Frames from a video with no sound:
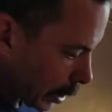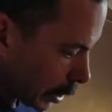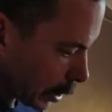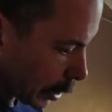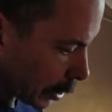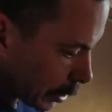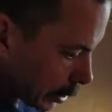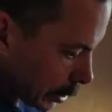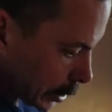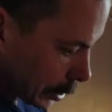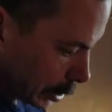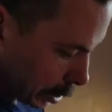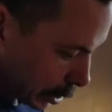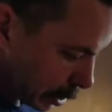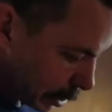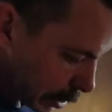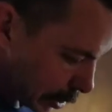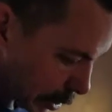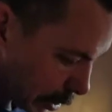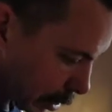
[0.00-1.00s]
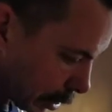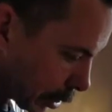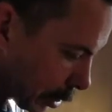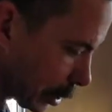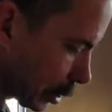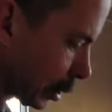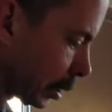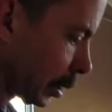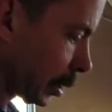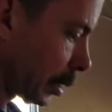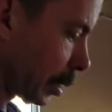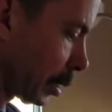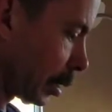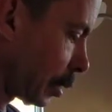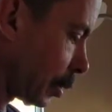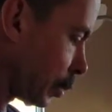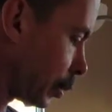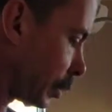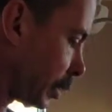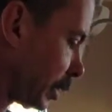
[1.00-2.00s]
and
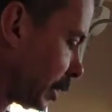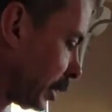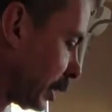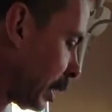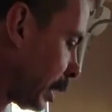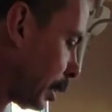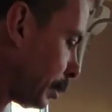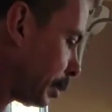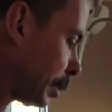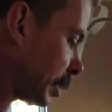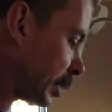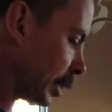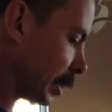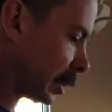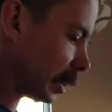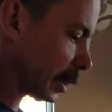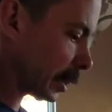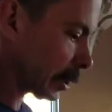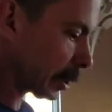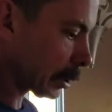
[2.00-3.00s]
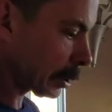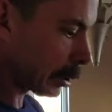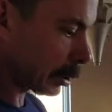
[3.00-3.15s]
once the top is on here,